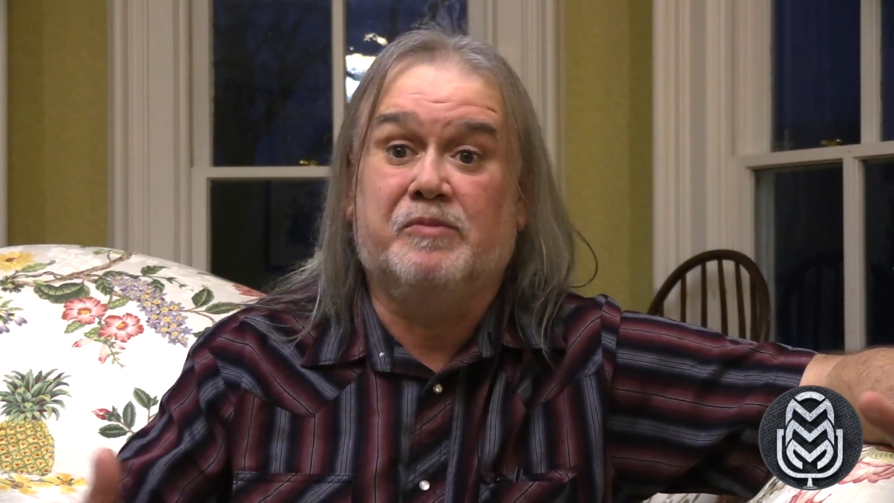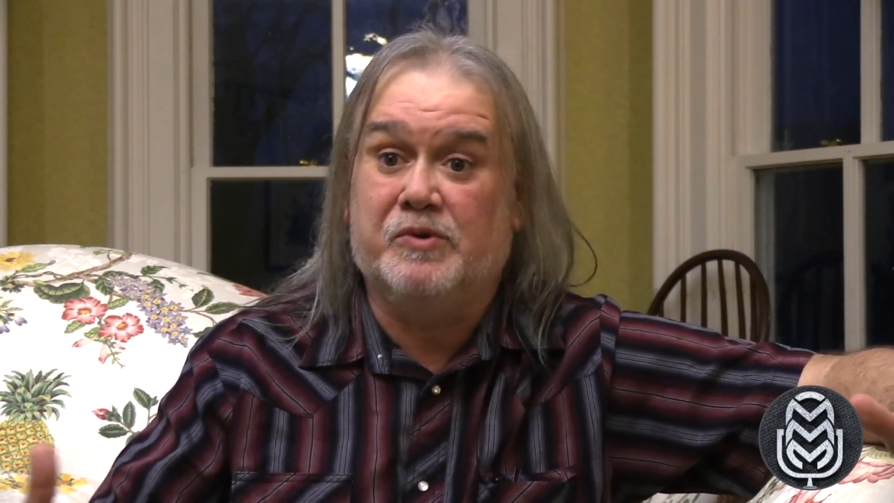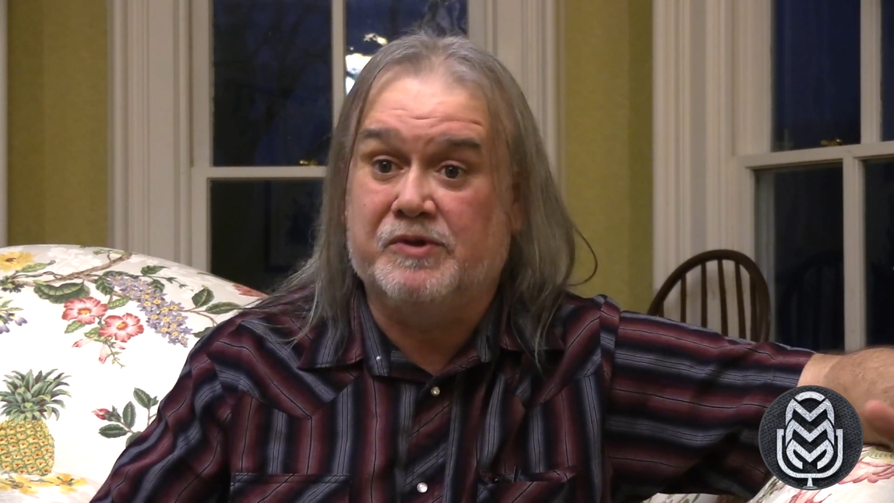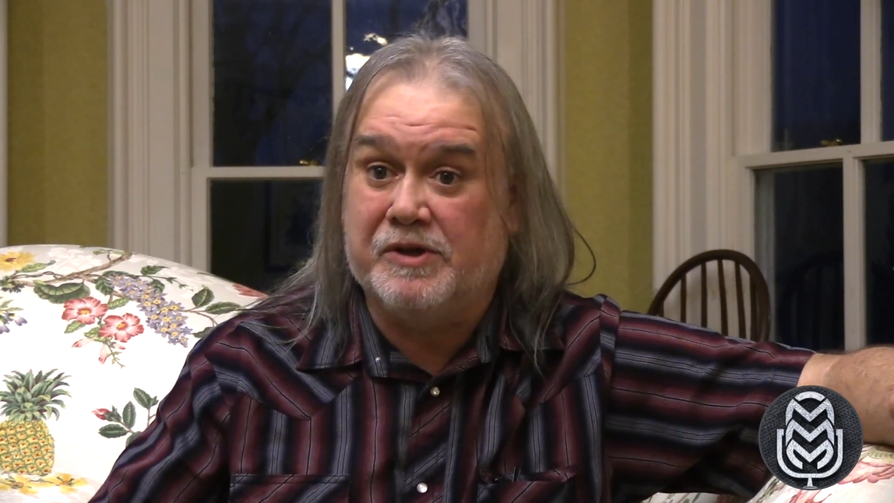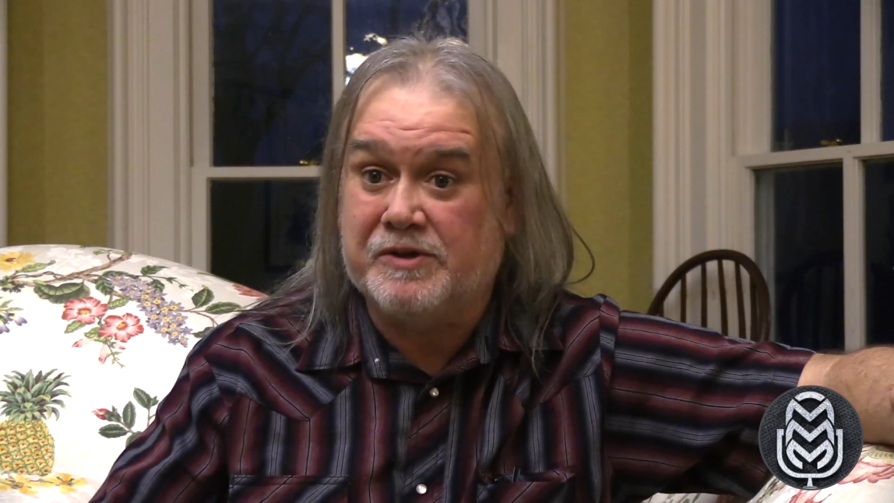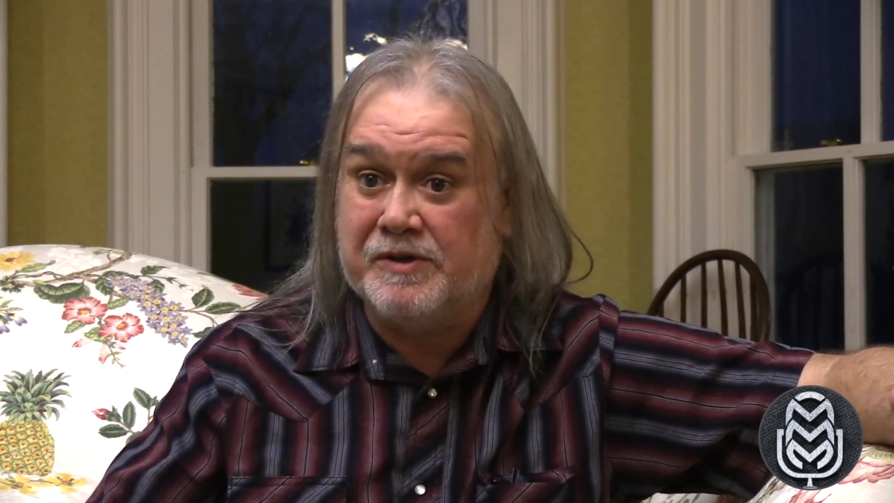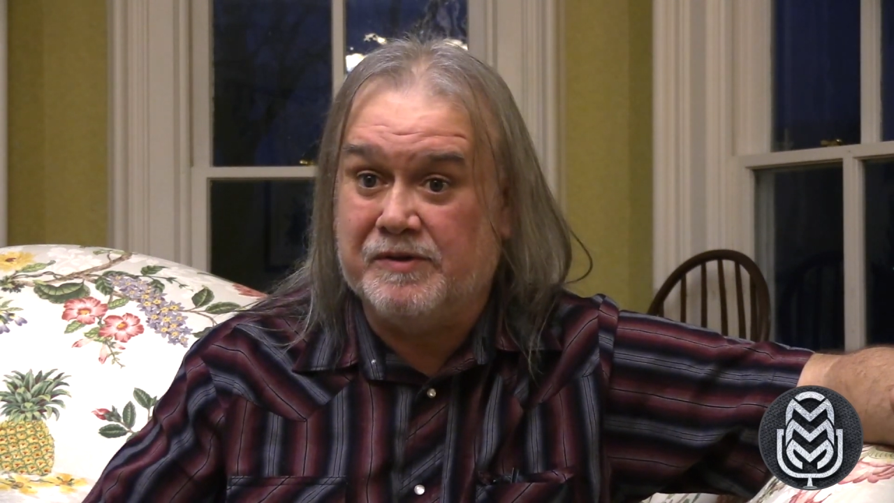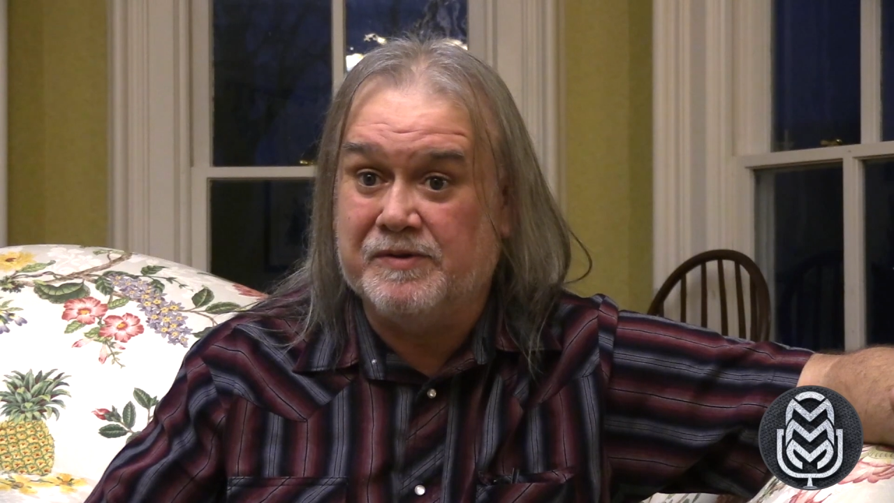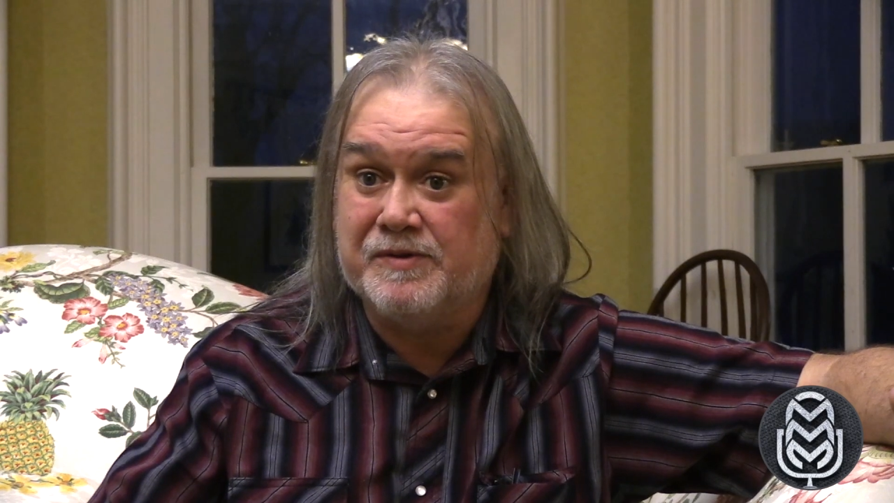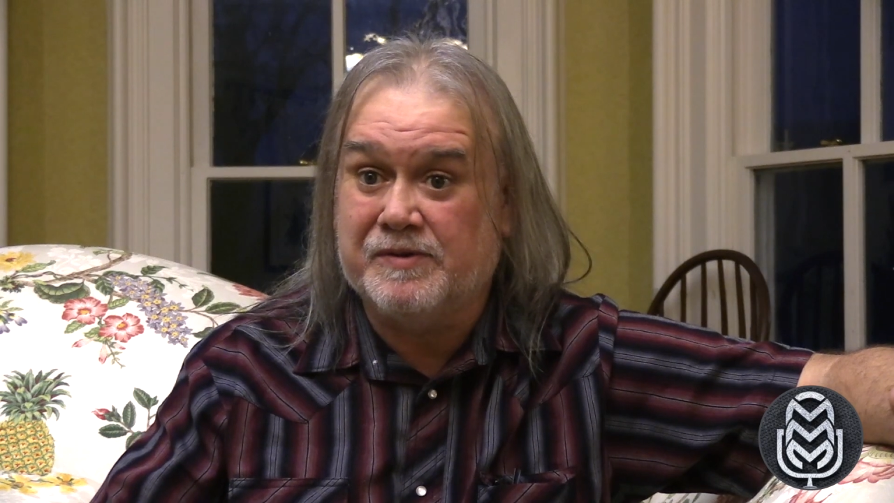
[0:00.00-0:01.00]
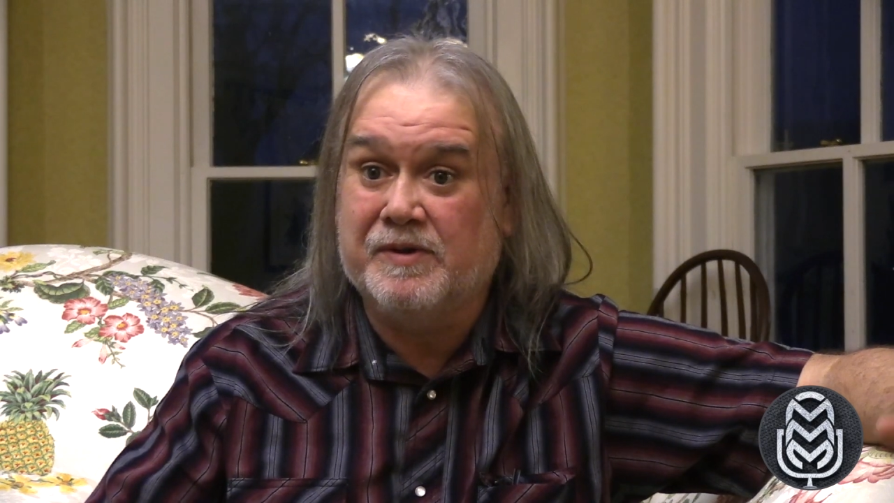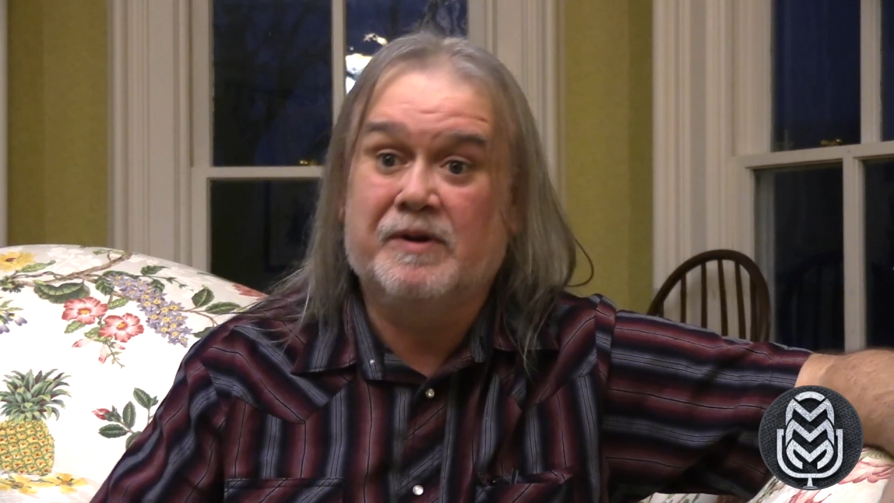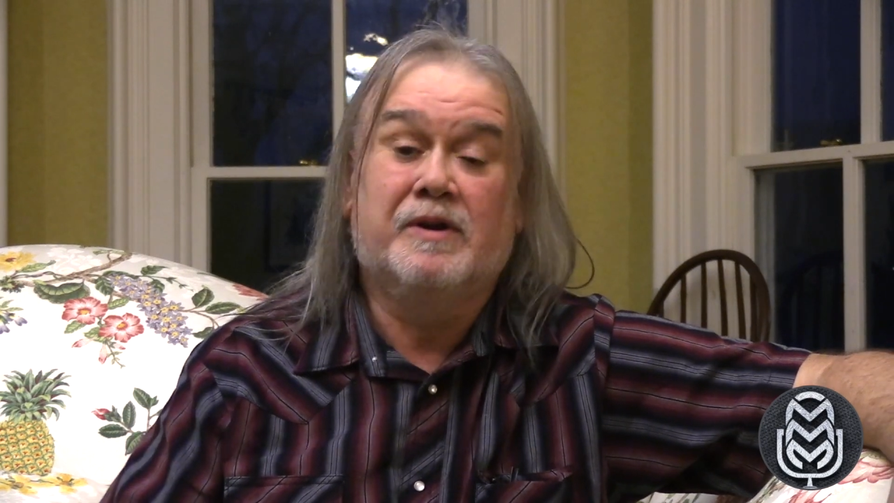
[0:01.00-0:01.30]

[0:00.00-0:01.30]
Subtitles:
musicians